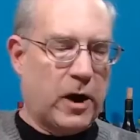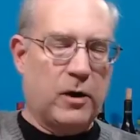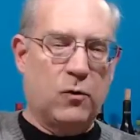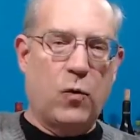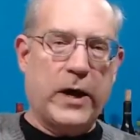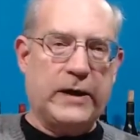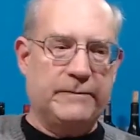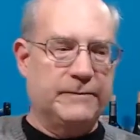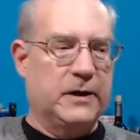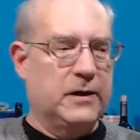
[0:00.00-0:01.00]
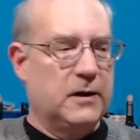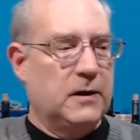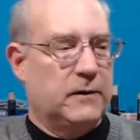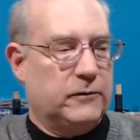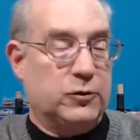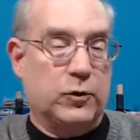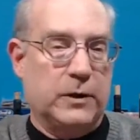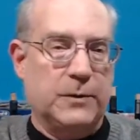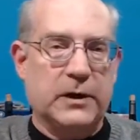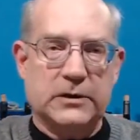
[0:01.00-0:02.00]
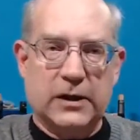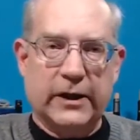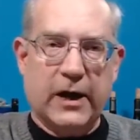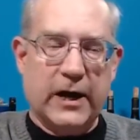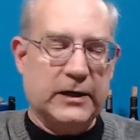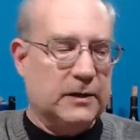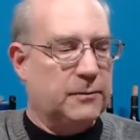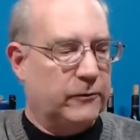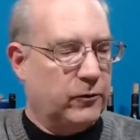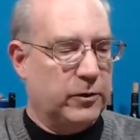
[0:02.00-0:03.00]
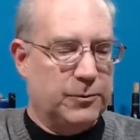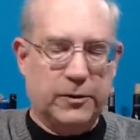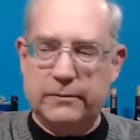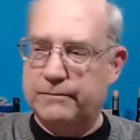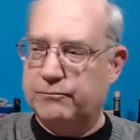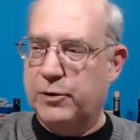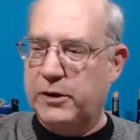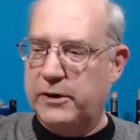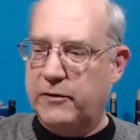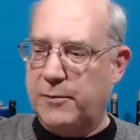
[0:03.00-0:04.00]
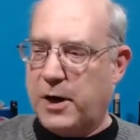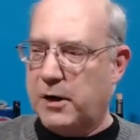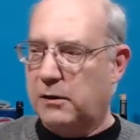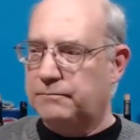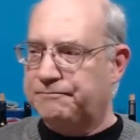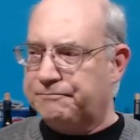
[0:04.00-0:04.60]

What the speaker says: and wait for 20 minutes like I did before you put it in the bottle.